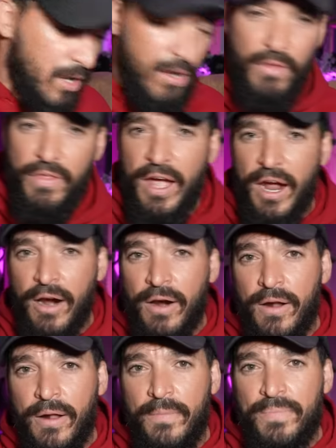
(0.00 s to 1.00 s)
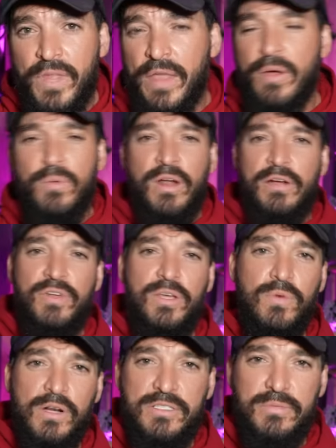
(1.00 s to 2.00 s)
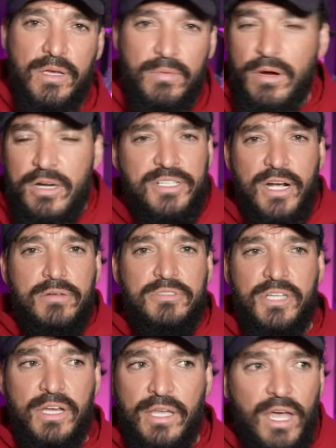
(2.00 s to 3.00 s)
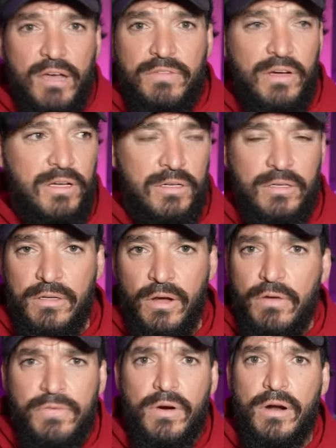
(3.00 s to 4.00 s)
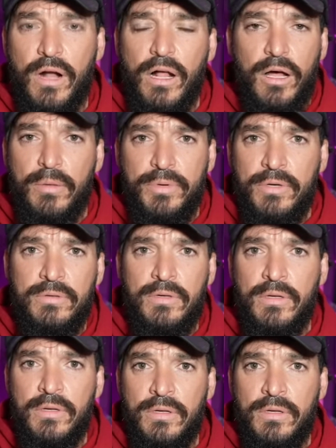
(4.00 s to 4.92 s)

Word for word: all there. And then whenever he wanted to make merch, I was like, yeah, fucking go for it. I'll help you.